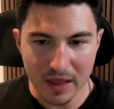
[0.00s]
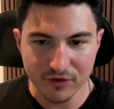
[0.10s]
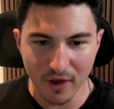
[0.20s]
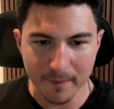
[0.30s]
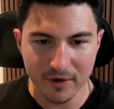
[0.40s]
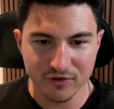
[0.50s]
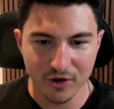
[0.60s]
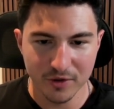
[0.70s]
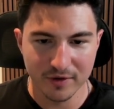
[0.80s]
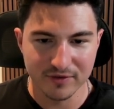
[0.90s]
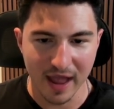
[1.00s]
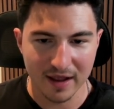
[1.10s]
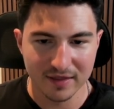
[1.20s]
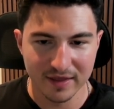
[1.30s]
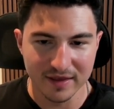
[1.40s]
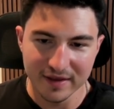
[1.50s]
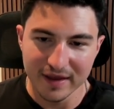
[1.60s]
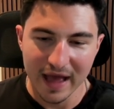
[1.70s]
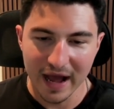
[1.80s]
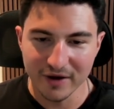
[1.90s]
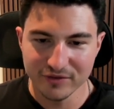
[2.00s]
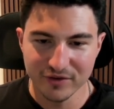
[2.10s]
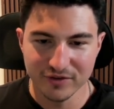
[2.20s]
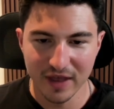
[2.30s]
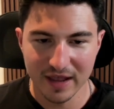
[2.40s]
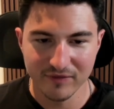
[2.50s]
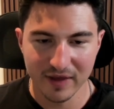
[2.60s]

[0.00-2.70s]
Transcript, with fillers: And so I'm going to show you exactly how to take